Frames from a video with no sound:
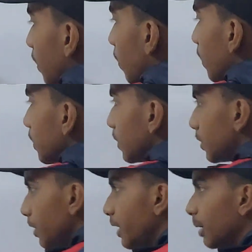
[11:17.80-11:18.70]
All the
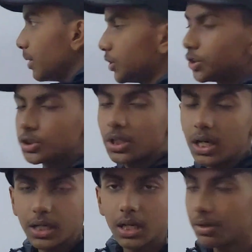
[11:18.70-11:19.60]
three dimensions
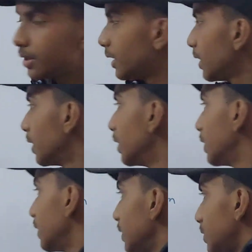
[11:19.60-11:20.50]
are now in the
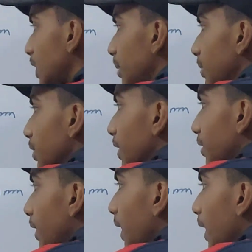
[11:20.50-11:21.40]
same unit,
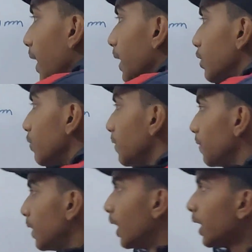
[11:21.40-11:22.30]
right? So we
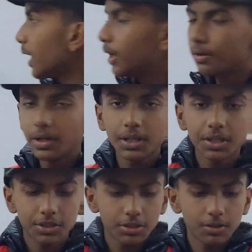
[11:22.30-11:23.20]
will calculate
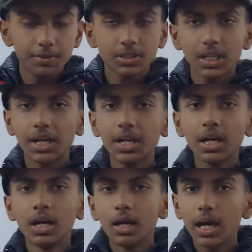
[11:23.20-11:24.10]
their surface
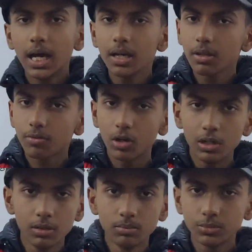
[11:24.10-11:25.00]
area and the volume.